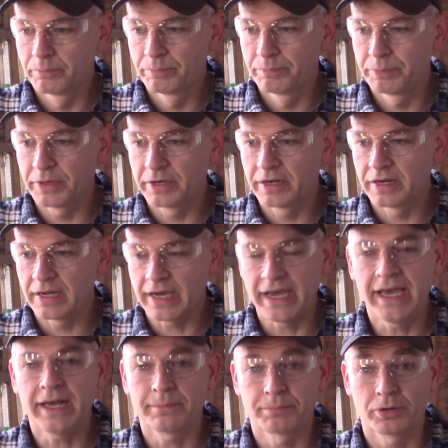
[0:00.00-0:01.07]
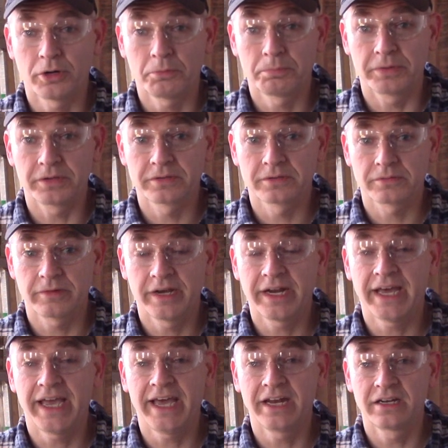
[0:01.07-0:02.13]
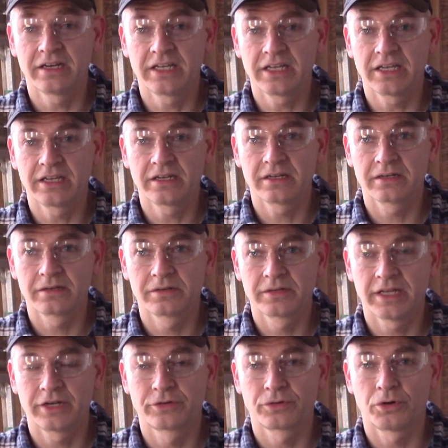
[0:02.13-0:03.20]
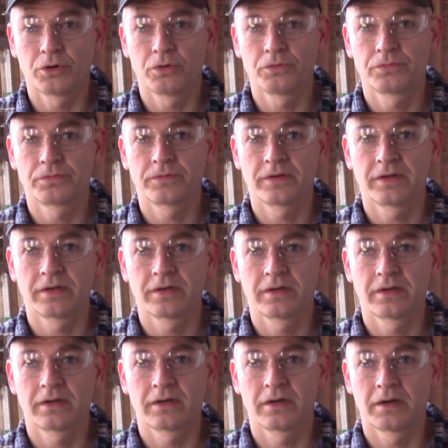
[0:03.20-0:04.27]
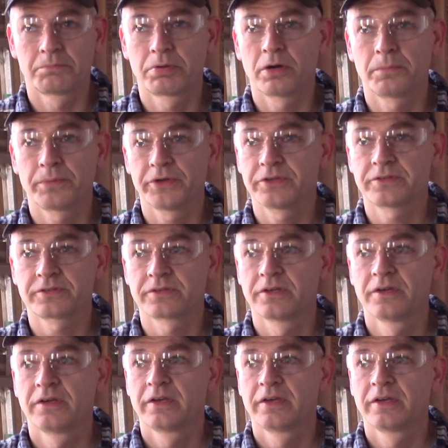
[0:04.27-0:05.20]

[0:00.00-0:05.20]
But I had a purpose, right? I had a need that drove a purpose,